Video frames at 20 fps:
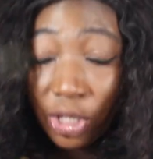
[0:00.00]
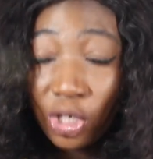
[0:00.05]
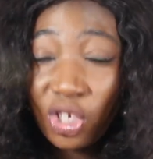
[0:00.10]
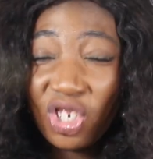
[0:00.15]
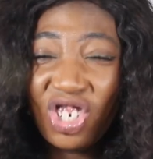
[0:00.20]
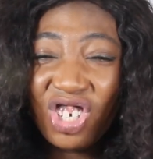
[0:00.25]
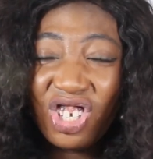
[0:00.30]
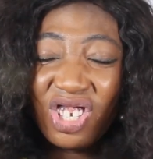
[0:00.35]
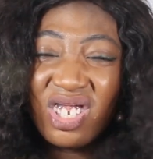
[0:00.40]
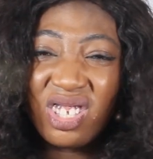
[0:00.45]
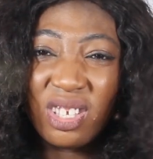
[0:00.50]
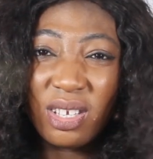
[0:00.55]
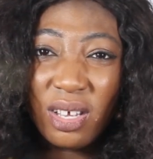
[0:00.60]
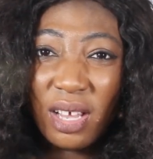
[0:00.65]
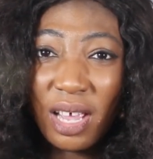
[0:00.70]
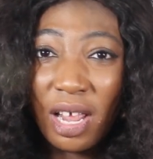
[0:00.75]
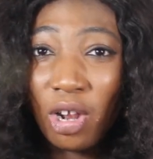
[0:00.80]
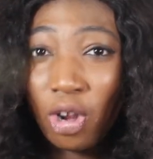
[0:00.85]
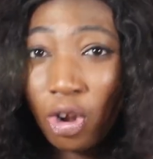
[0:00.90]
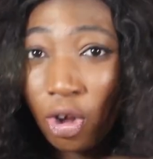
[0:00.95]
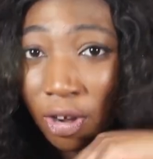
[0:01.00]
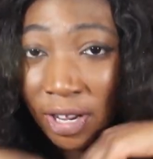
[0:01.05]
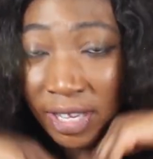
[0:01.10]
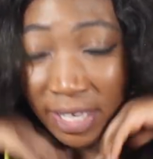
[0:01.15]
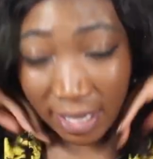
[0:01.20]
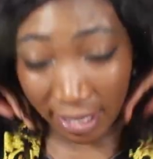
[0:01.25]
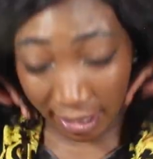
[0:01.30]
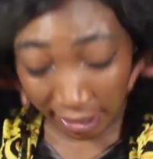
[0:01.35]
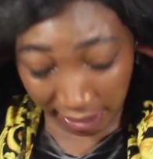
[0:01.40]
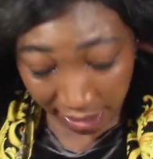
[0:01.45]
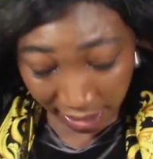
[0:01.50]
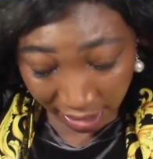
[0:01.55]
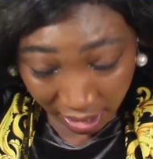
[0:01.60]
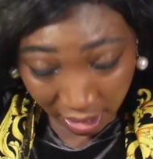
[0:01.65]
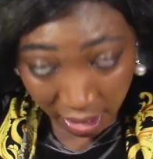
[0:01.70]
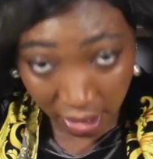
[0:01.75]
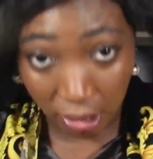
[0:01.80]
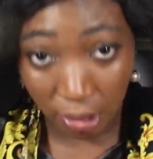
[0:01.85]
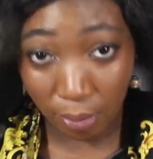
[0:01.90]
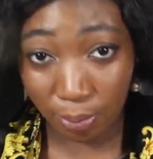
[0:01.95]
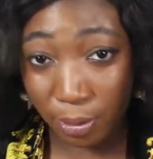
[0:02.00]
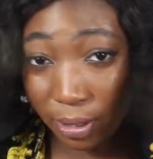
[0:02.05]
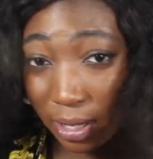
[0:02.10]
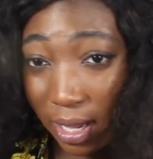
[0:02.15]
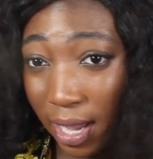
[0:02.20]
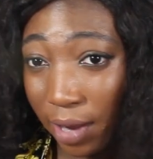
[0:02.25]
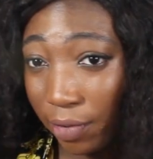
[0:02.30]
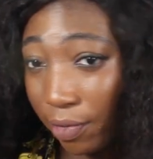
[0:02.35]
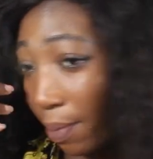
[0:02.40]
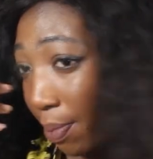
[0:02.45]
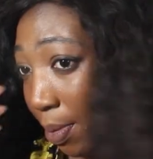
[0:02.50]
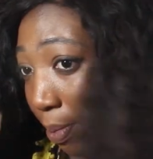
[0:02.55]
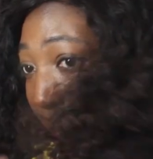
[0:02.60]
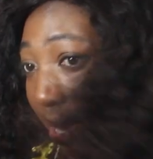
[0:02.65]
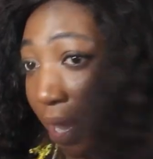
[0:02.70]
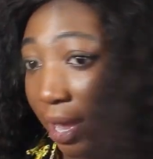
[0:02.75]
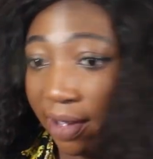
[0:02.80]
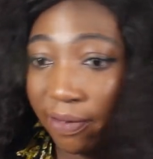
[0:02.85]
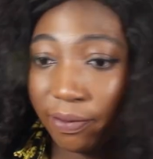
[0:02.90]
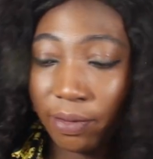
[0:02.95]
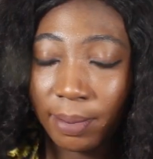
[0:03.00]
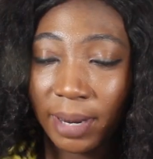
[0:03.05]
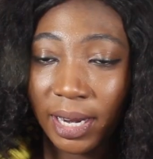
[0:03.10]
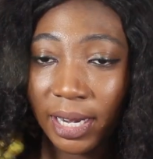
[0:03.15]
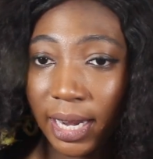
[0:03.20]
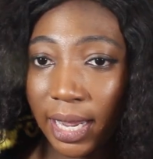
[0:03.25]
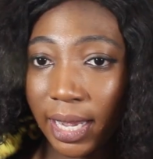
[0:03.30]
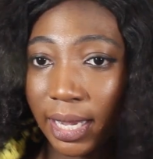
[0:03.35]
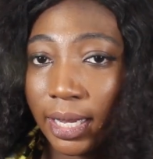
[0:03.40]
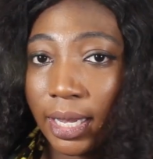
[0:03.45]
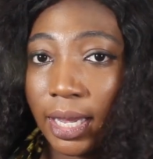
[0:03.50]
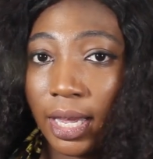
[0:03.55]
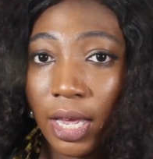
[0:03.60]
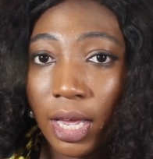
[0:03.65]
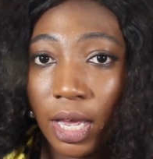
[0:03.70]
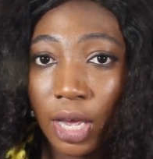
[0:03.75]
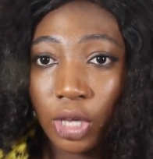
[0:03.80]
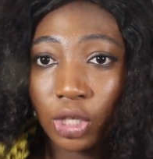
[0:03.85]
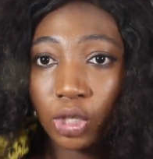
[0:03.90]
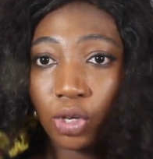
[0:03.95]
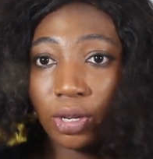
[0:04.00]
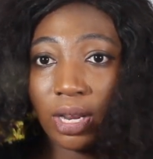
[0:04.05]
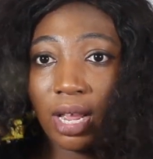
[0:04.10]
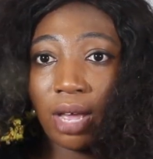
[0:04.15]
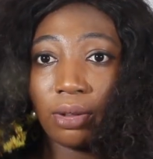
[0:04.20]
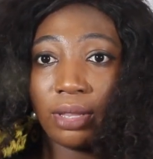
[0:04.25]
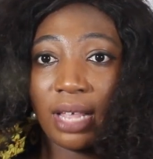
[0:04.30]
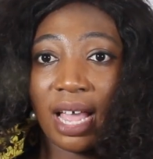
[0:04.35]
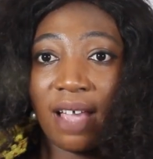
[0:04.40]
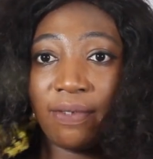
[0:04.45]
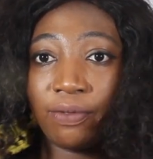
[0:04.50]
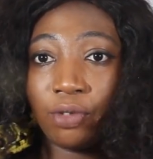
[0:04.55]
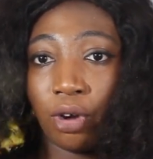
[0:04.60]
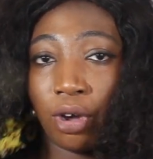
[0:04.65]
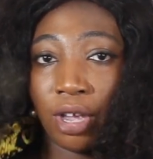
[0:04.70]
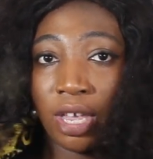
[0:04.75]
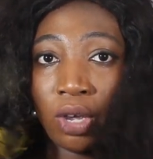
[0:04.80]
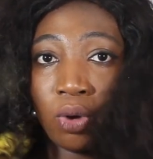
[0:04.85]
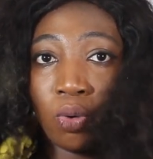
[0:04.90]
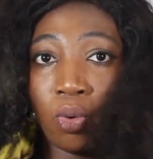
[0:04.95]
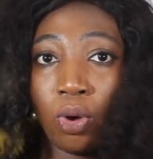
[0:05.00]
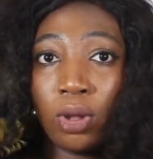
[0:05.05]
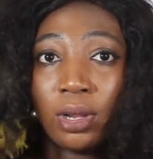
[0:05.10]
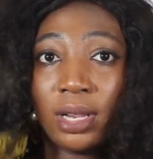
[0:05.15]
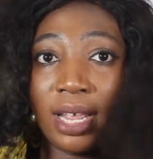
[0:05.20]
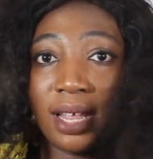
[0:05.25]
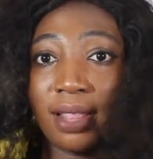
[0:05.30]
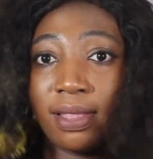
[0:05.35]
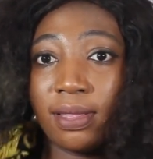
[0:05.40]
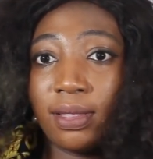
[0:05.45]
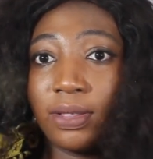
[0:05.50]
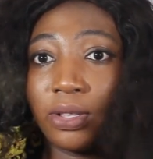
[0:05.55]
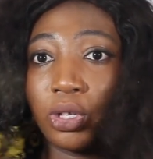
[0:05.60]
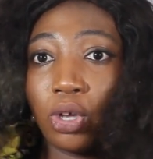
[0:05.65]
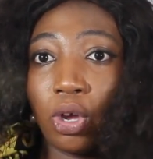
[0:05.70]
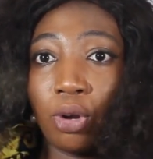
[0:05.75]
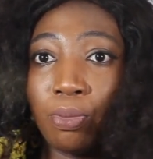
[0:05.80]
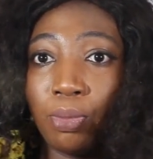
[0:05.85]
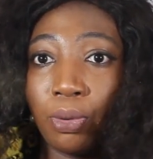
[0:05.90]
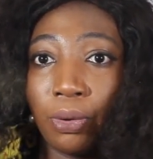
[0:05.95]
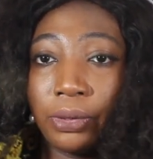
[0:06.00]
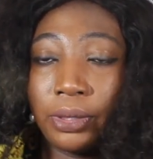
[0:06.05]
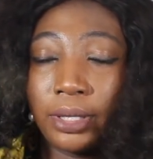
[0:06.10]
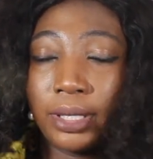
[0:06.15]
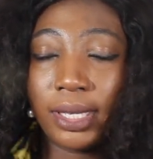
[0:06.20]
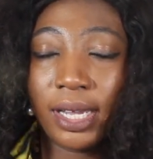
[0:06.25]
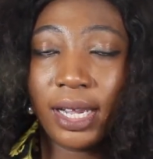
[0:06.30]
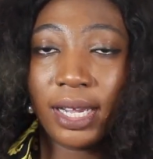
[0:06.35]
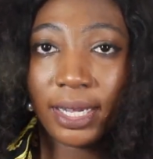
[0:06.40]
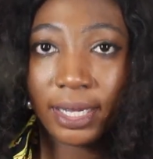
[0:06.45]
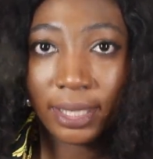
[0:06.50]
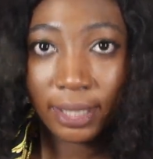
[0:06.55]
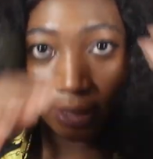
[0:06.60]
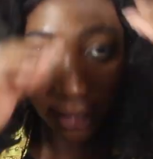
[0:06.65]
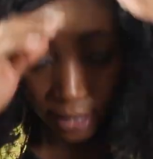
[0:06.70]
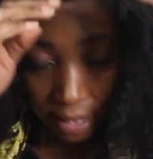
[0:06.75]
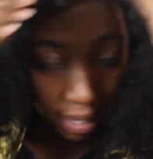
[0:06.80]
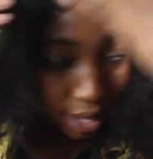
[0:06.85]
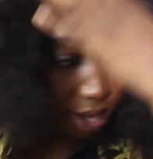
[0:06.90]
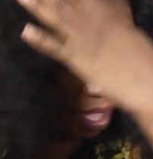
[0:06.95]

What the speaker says: it's just a lot easier to put the head wrap in my hair from my neck. So now that I've got equal lengths on both sides,